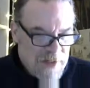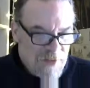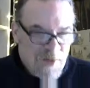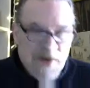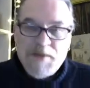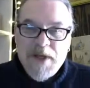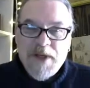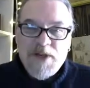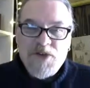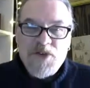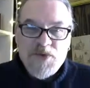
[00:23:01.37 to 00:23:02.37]
Would it be
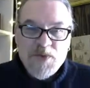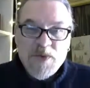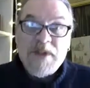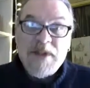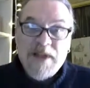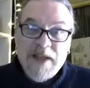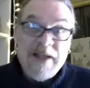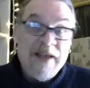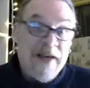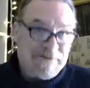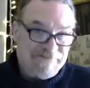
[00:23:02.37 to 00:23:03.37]
unusual? Yeah.